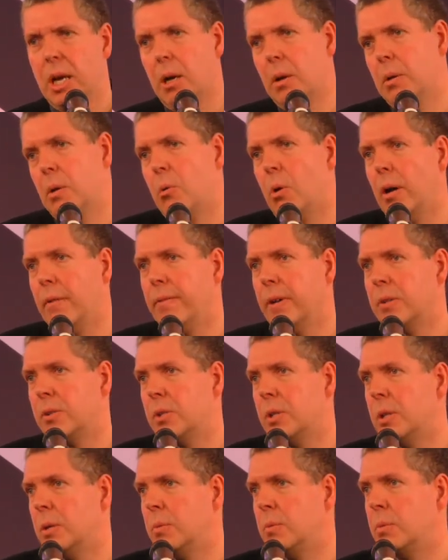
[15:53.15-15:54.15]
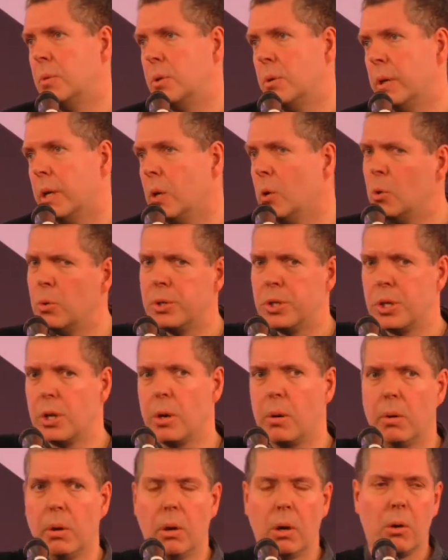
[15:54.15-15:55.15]
I quite fancy doing
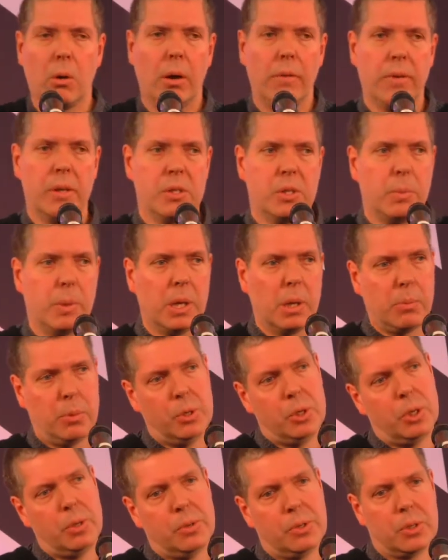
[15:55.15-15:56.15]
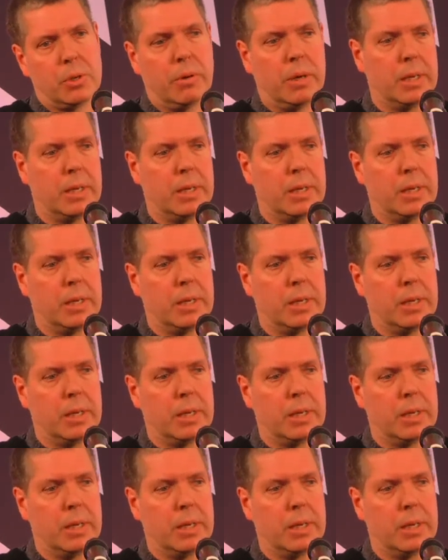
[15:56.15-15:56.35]
audio or I quite fancy being a producer.